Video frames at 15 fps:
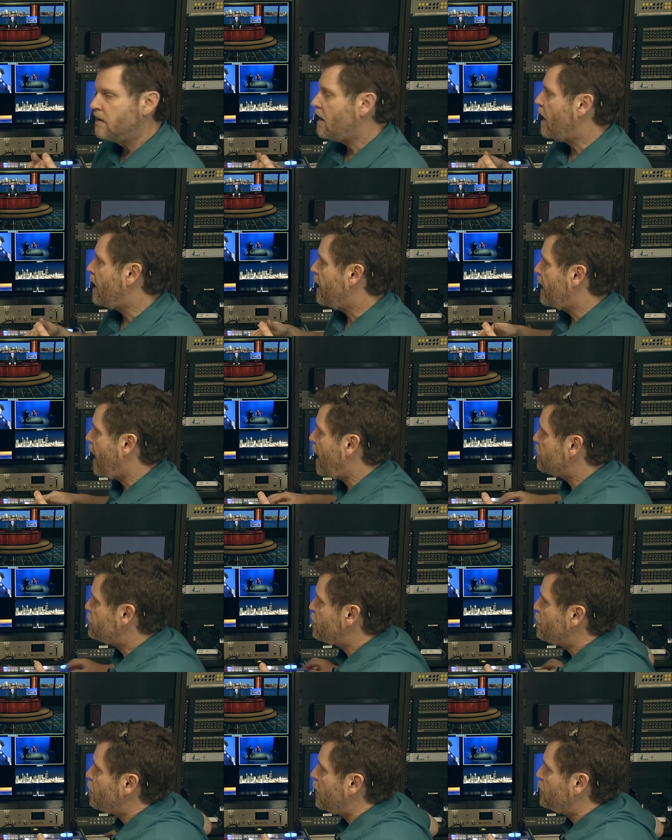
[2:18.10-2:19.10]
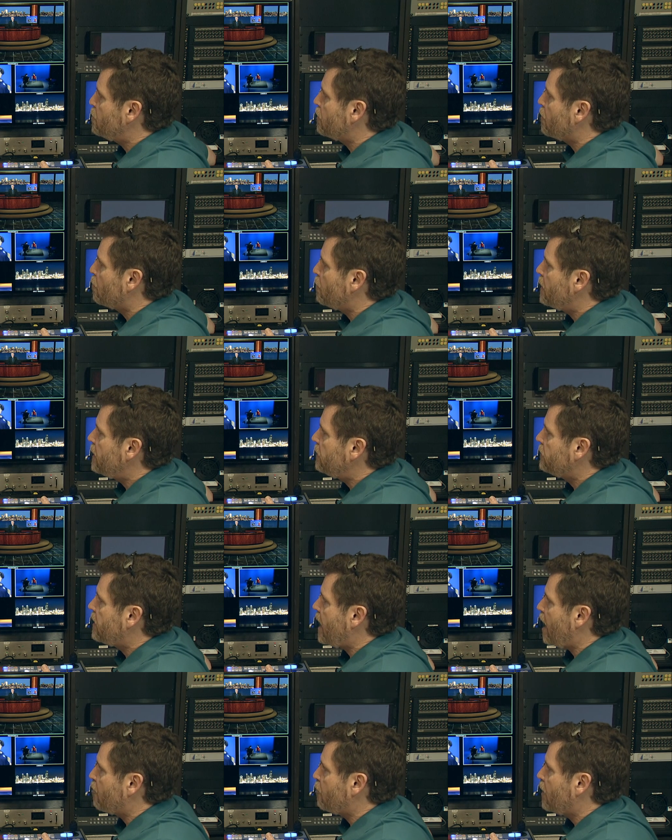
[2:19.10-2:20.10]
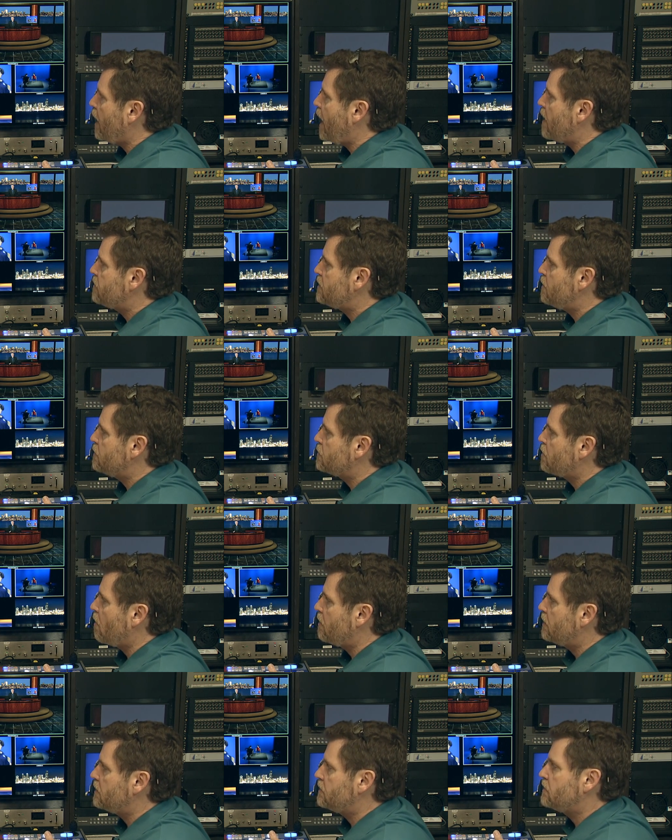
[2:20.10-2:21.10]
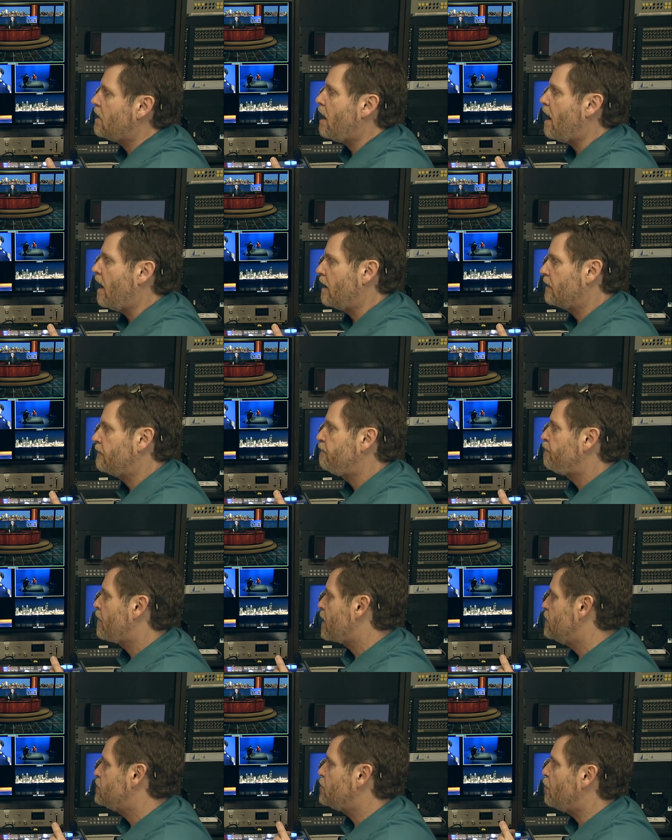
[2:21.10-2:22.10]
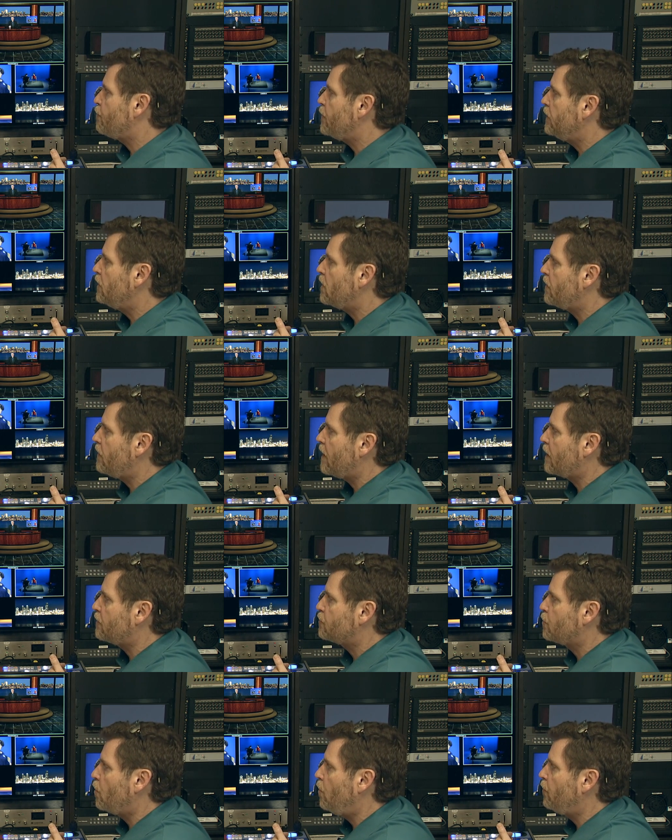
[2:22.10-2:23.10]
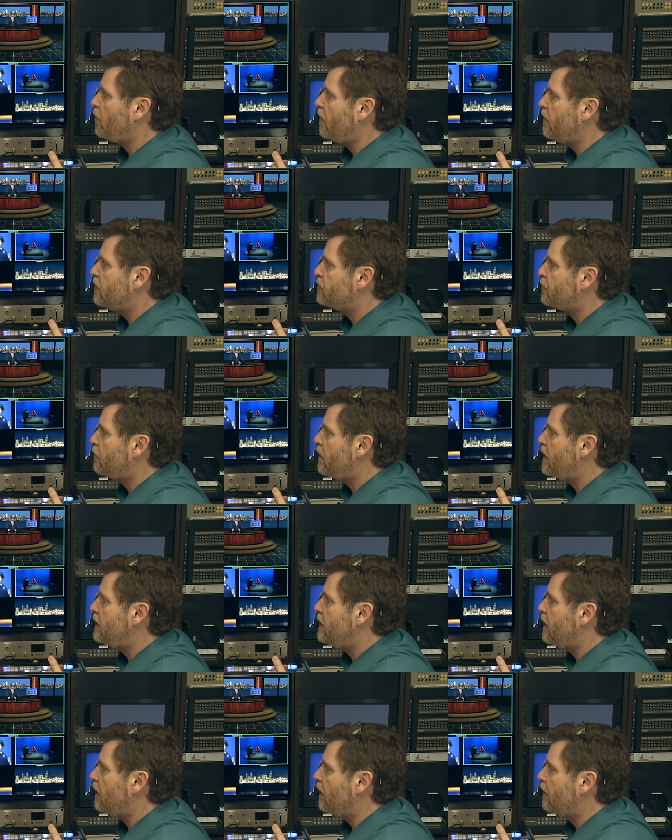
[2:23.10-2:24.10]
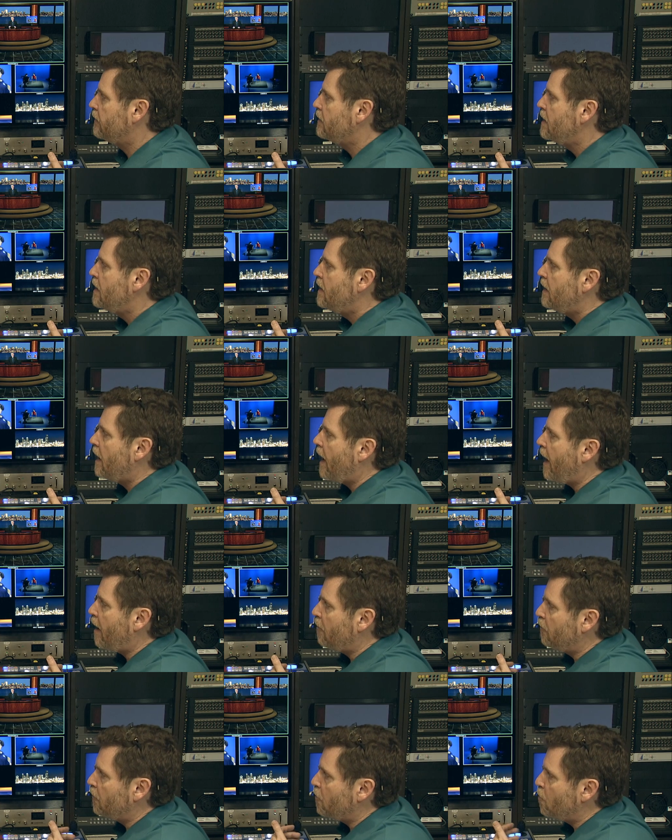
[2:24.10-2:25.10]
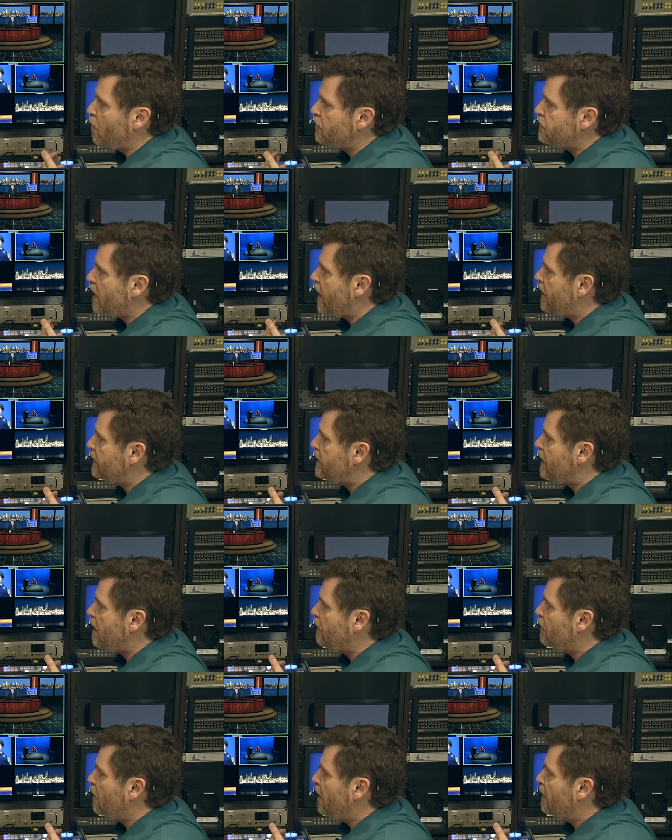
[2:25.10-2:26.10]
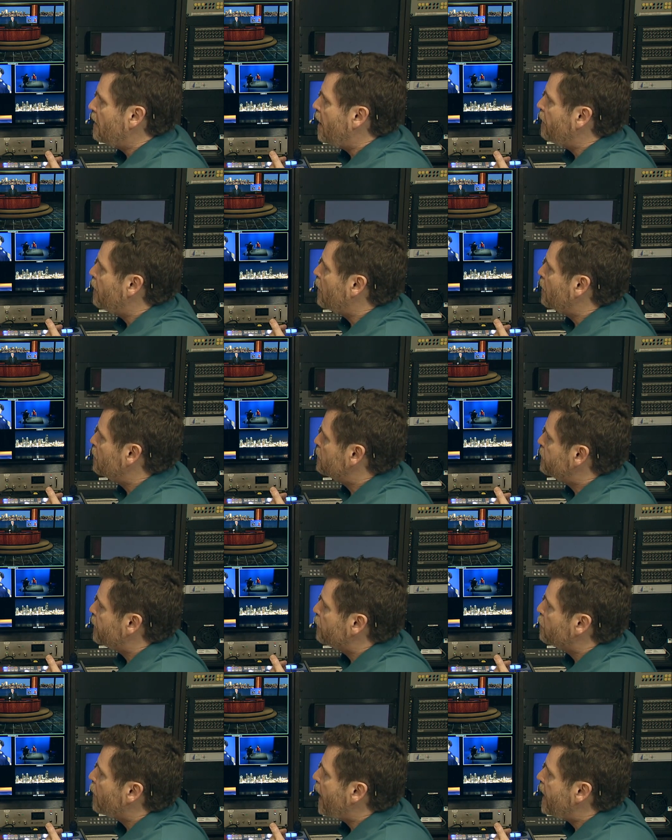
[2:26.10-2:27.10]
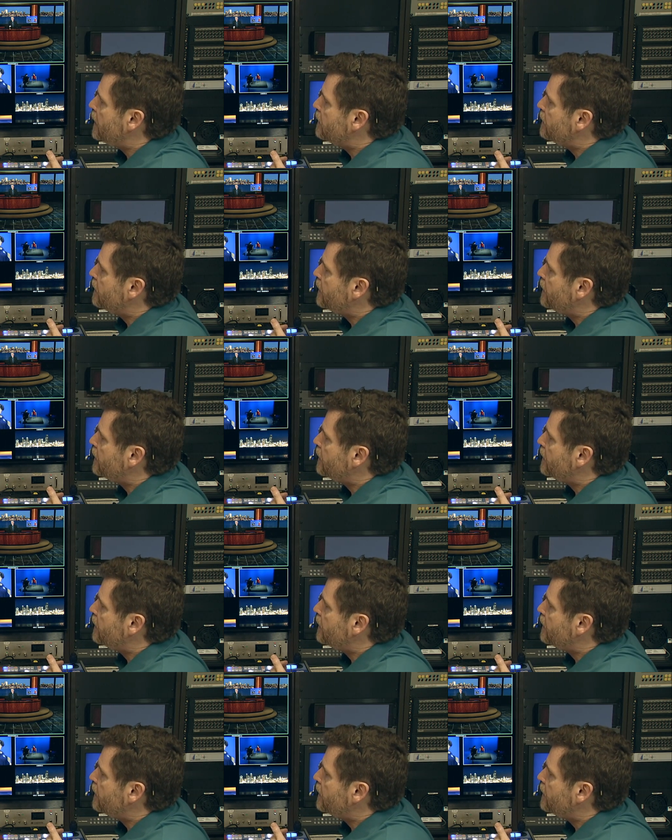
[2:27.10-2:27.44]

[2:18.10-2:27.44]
uh, as you would with a real camera as he was starting to talk. So if we look at the controls on the screen here, um, once I get on the, on the, the right